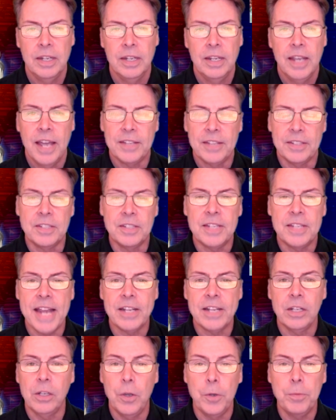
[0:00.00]
As a
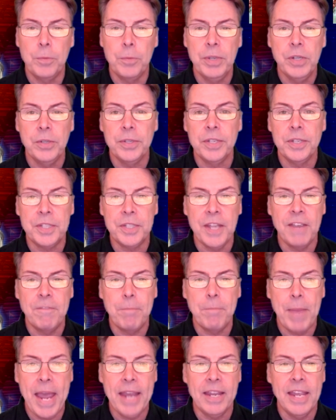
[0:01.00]
standalone bill, the
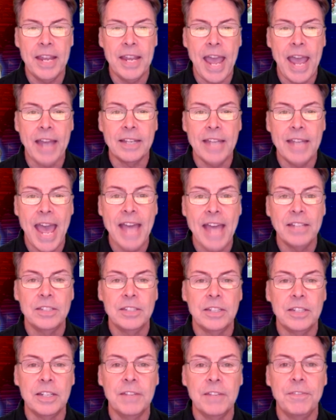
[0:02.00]
SAFE Banking Act has
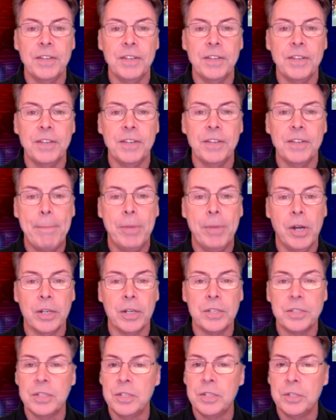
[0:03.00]
significant
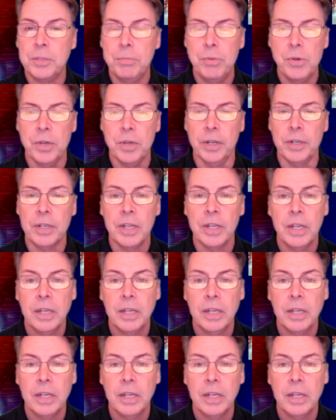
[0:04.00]
bipartisan support.